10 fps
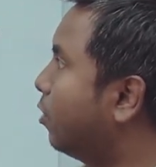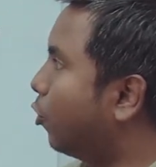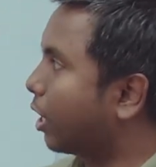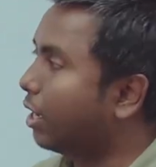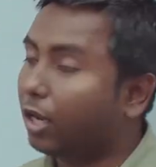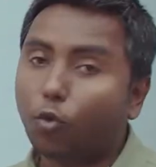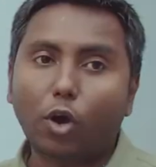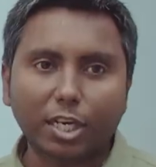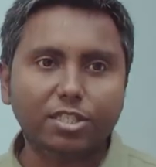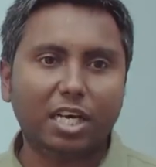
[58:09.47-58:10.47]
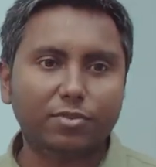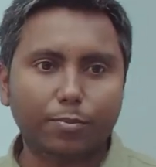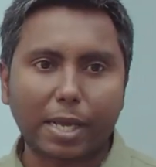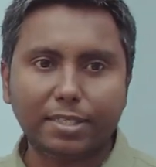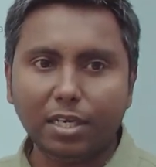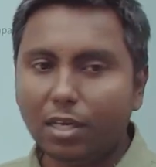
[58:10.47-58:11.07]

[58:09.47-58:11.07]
Okay, now what is transfer pricing?